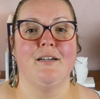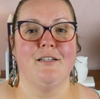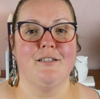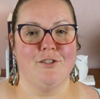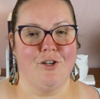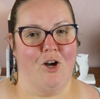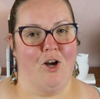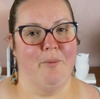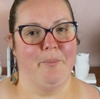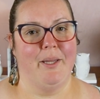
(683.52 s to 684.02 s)

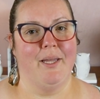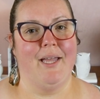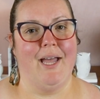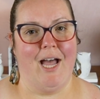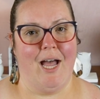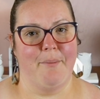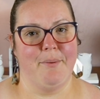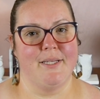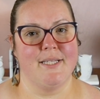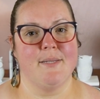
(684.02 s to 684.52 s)
Atomic
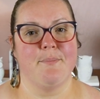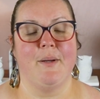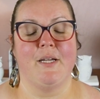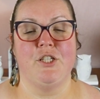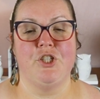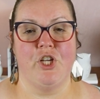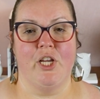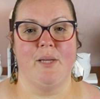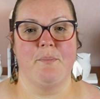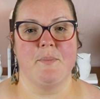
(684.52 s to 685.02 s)
Habits by
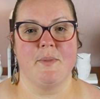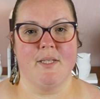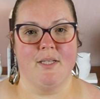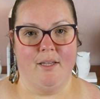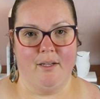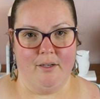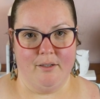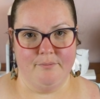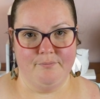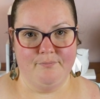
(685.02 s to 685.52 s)
James
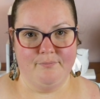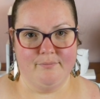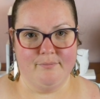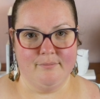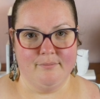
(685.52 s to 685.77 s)
Clear.